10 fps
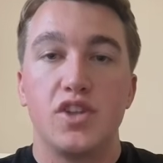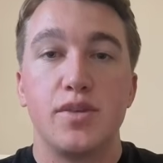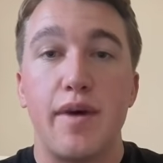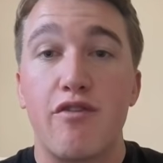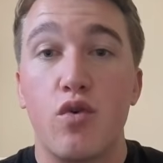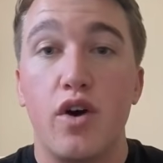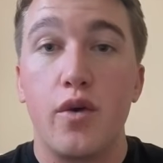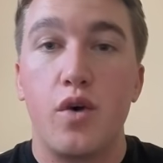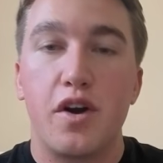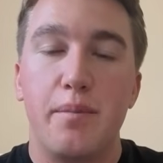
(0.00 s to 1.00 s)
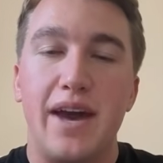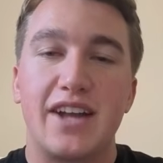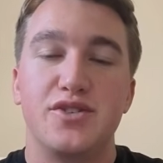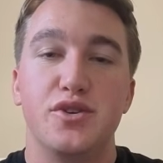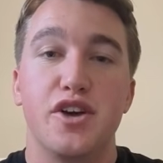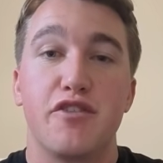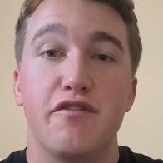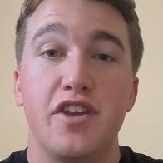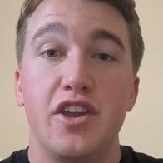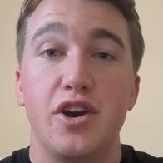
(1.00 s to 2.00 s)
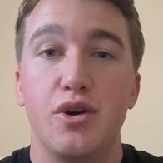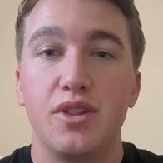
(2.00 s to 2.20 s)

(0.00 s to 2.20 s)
up, everyone? Welcome back to another video.